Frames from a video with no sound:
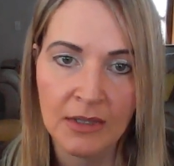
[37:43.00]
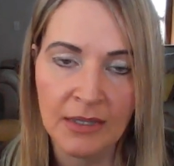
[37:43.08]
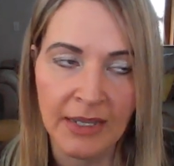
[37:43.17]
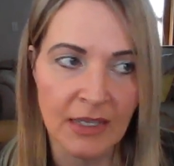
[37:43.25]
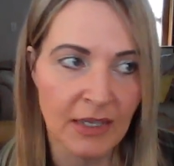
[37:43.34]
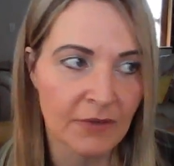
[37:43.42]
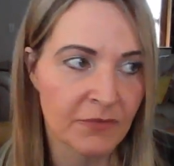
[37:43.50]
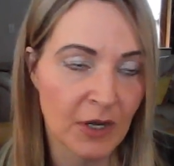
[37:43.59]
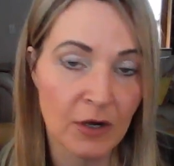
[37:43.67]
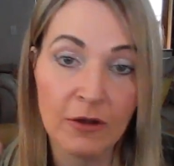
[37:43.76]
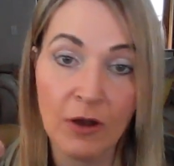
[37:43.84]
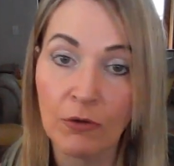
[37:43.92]
Like if
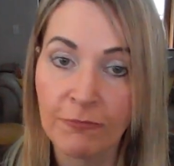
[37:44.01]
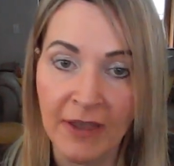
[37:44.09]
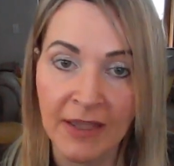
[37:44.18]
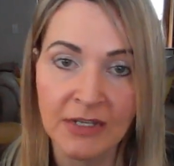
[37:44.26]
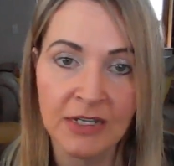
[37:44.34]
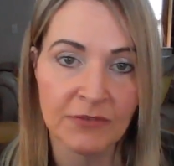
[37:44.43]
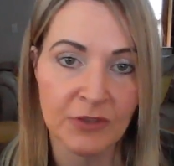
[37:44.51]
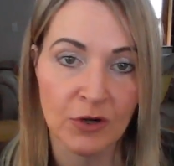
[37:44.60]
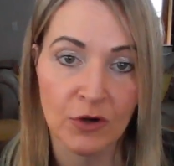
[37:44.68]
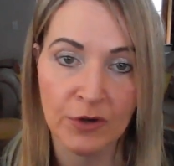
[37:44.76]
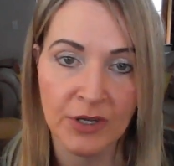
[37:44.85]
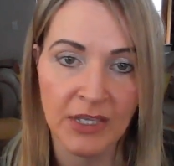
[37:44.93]
they're offended, if they're
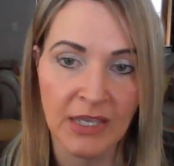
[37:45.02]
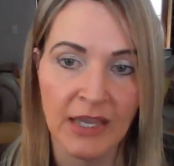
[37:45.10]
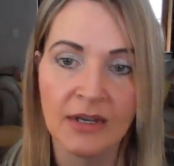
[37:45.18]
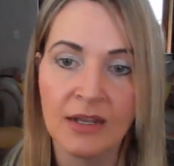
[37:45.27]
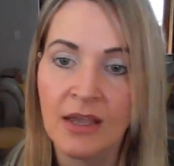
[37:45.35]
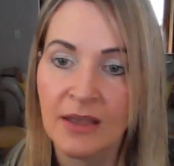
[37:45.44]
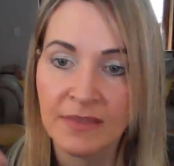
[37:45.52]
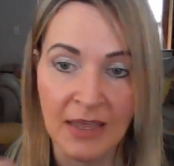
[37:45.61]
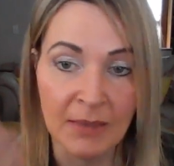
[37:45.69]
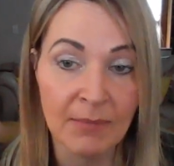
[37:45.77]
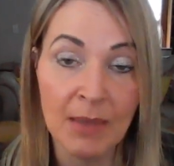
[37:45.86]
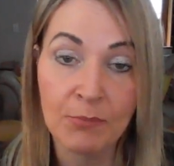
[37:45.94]
hurt again,
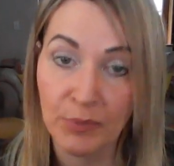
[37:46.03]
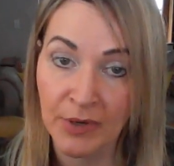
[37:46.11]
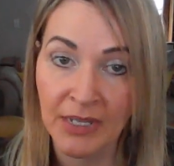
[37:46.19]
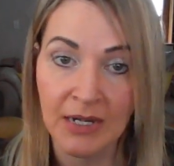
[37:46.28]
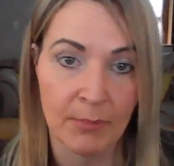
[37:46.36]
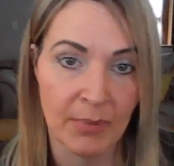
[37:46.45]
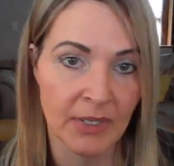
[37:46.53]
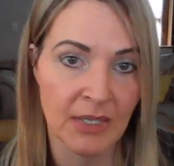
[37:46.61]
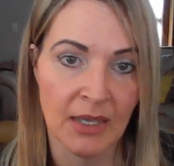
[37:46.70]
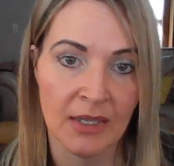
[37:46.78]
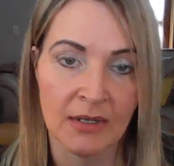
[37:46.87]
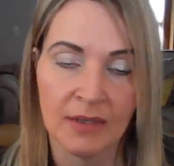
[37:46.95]
they may bring it up
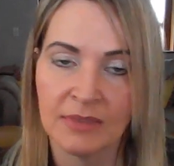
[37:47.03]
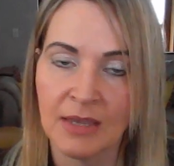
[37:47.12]
again.